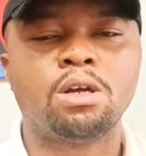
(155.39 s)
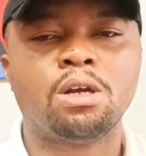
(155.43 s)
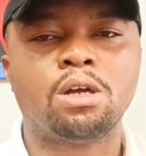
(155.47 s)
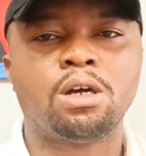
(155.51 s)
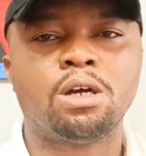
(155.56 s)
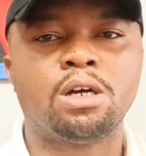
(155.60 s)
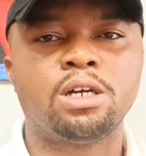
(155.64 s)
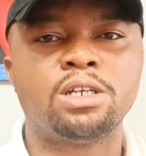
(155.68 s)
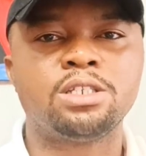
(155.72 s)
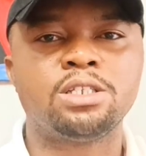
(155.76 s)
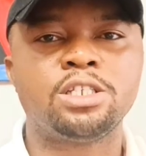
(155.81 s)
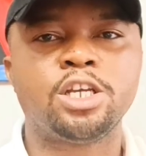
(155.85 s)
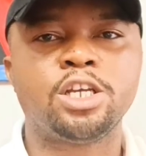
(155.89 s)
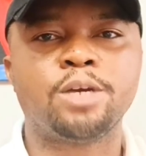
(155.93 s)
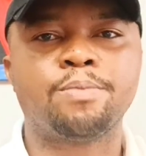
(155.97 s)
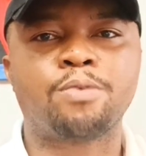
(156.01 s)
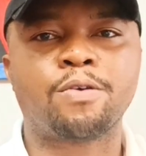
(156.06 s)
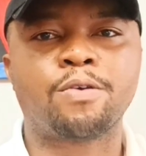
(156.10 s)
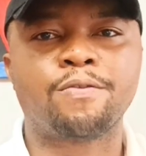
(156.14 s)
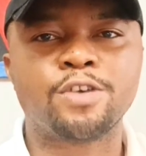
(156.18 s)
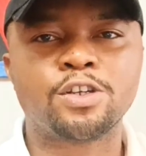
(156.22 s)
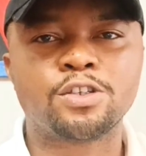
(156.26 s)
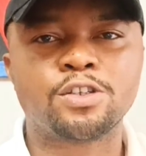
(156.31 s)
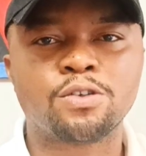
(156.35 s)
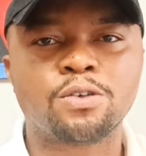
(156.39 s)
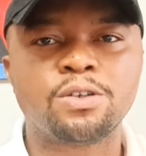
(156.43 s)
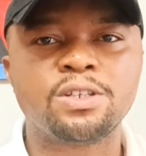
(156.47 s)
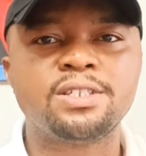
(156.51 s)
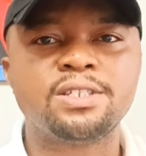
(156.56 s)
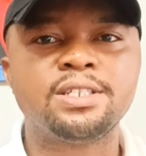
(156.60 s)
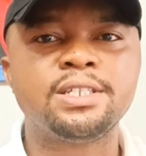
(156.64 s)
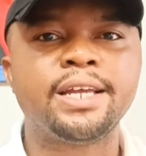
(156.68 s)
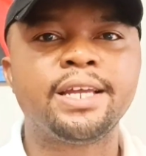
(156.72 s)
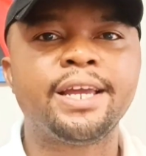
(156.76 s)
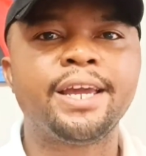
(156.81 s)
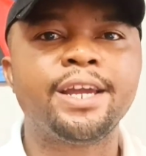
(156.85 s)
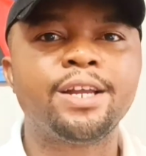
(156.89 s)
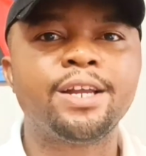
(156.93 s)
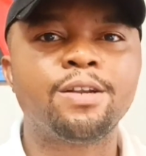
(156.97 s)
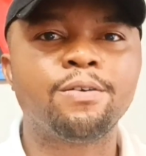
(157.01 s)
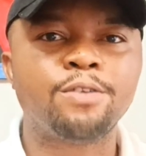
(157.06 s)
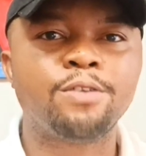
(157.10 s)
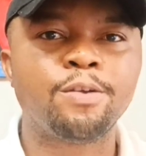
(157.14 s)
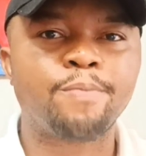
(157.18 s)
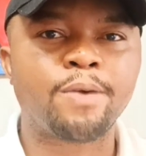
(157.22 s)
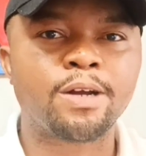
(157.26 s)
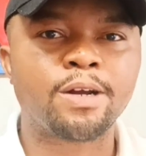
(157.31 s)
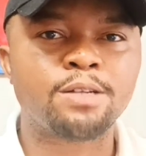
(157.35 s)
Or is he a professor? Is he the head of
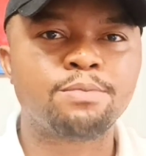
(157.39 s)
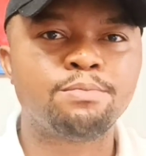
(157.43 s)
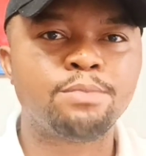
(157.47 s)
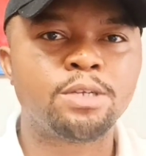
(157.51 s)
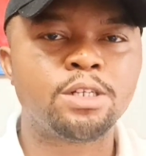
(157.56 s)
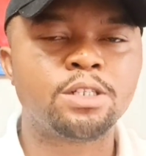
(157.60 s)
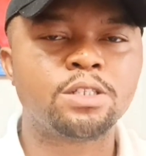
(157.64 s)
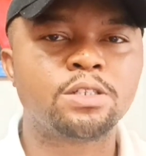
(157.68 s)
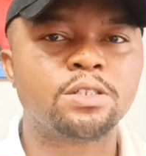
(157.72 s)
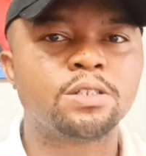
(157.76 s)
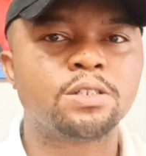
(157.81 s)
department?